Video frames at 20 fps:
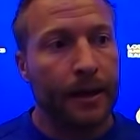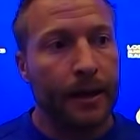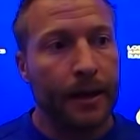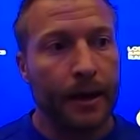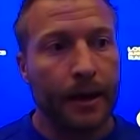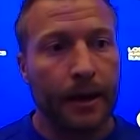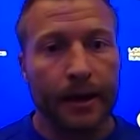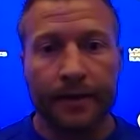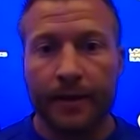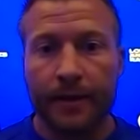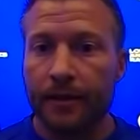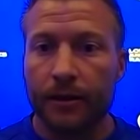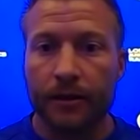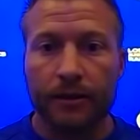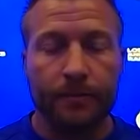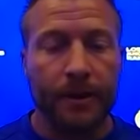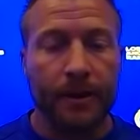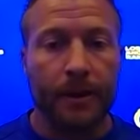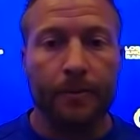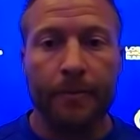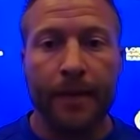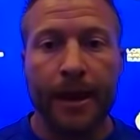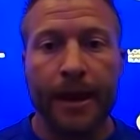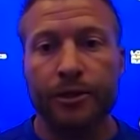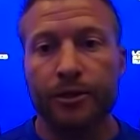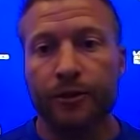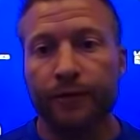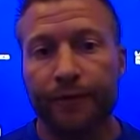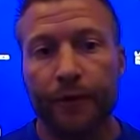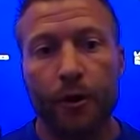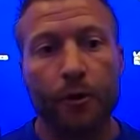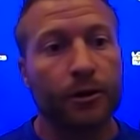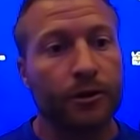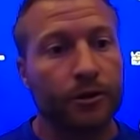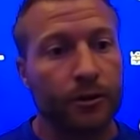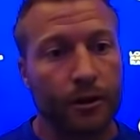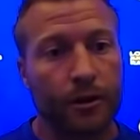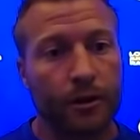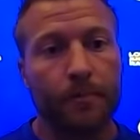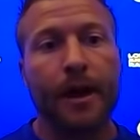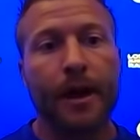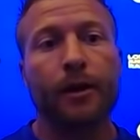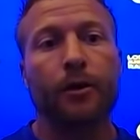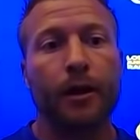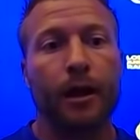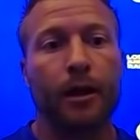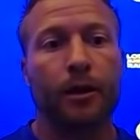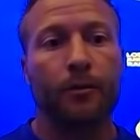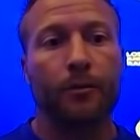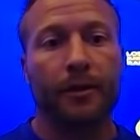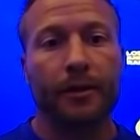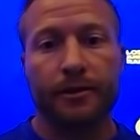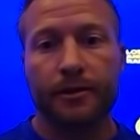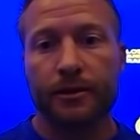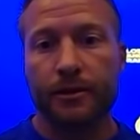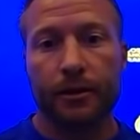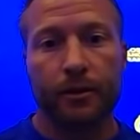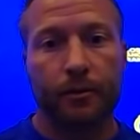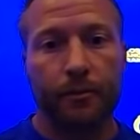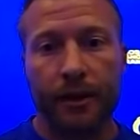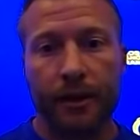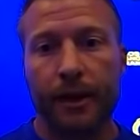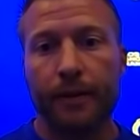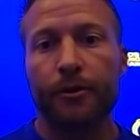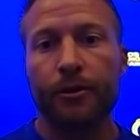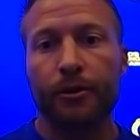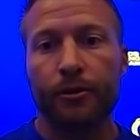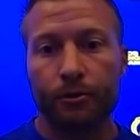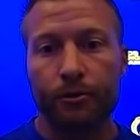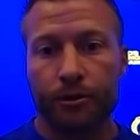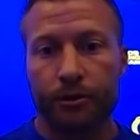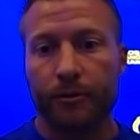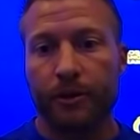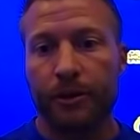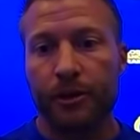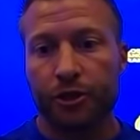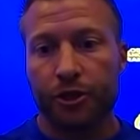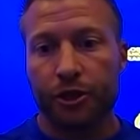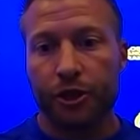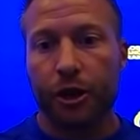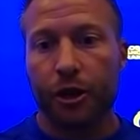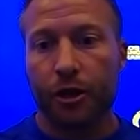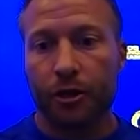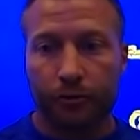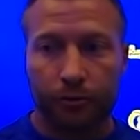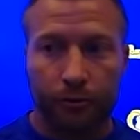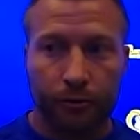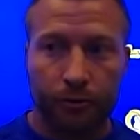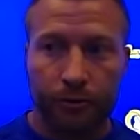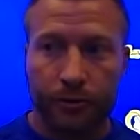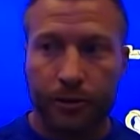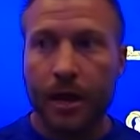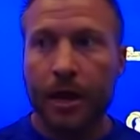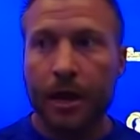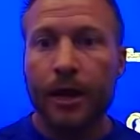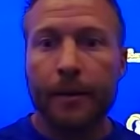And then there's been a major focus on the mental elements, you know, being able to do some of these jog throughs,